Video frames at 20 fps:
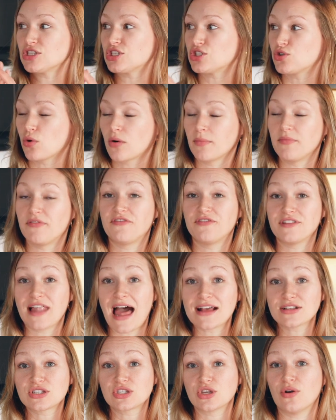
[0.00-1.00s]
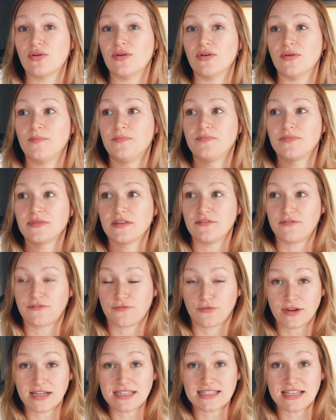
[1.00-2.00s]
store them flat, so
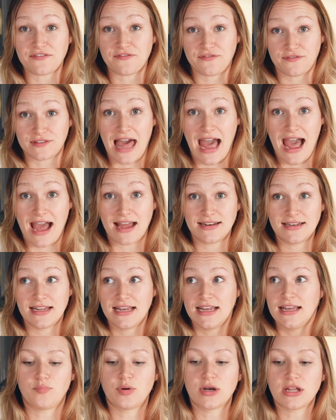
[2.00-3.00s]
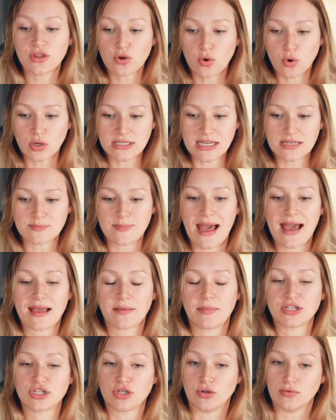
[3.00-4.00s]
freeze it flat. Put it in the quart-size bag,
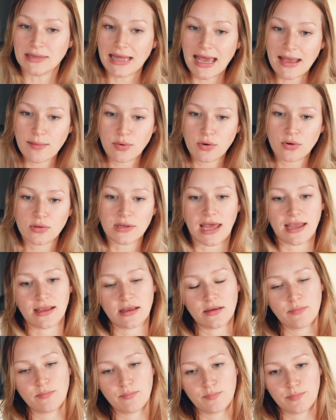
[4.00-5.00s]
make sure you label like